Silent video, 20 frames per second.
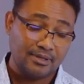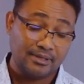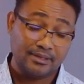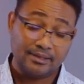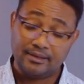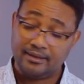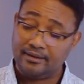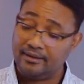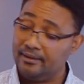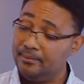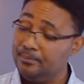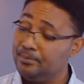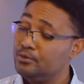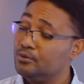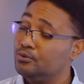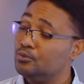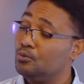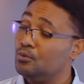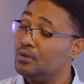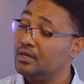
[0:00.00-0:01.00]
Yeah,
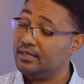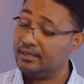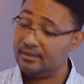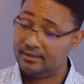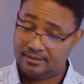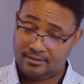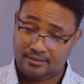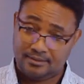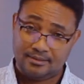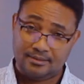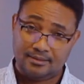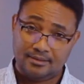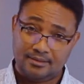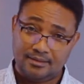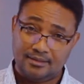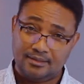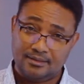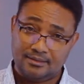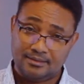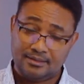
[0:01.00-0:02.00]
episode 1.
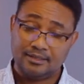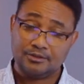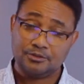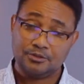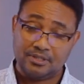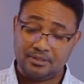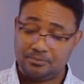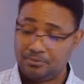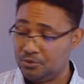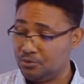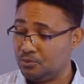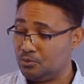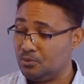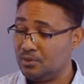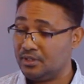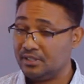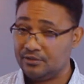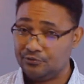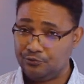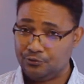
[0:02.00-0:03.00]
It's actually episode
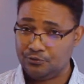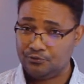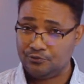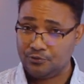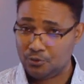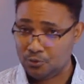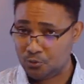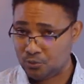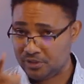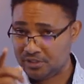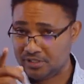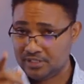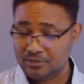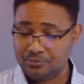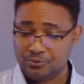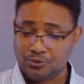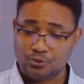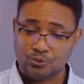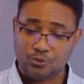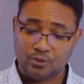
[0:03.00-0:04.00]
1. If you've not watched
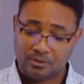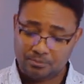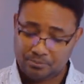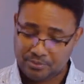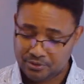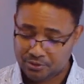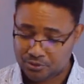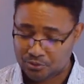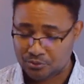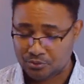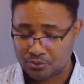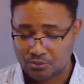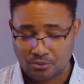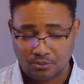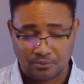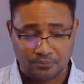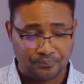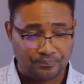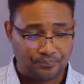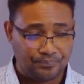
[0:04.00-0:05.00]
episode 1, please do
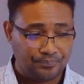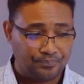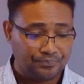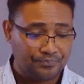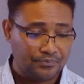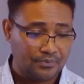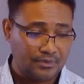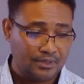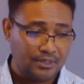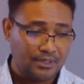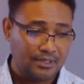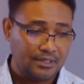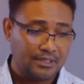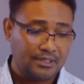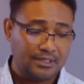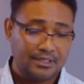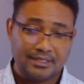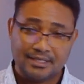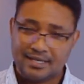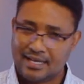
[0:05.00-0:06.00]
so.
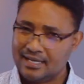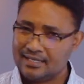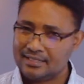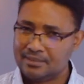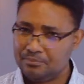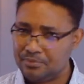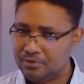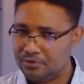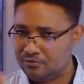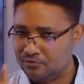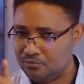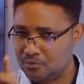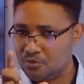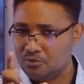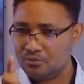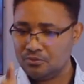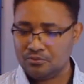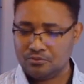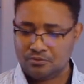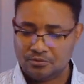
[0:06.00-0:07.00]
It has a bit of
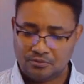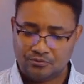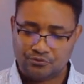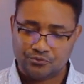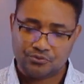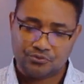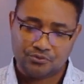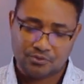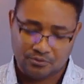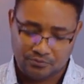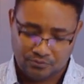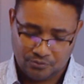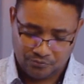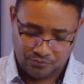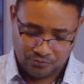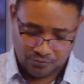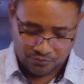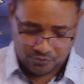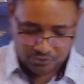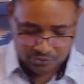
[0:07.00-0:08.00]
more
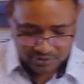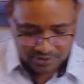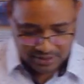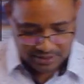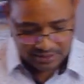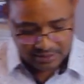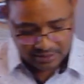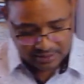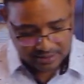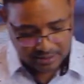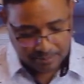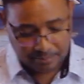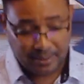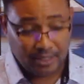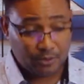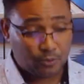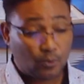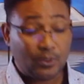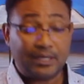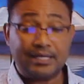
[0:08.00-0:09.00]
of those details
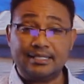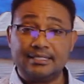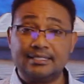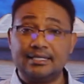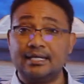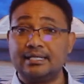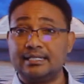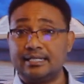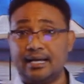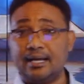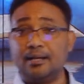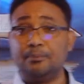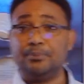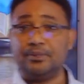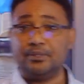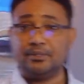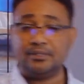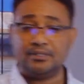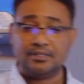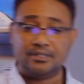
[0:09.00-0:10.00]
about what exactly
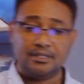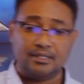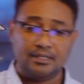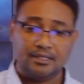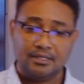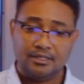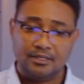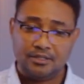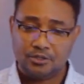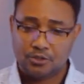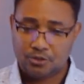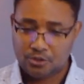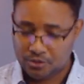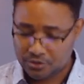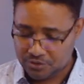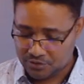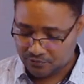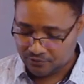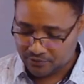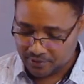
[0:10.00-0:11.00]
happened to
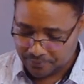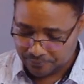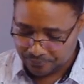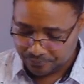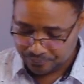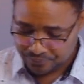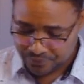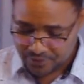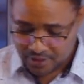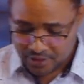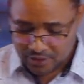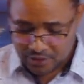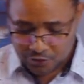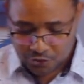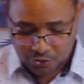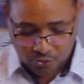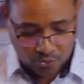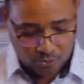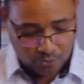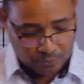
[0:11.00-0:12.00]
Lucifer.
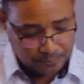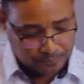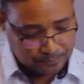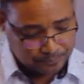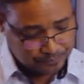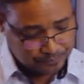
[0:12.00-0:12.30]
So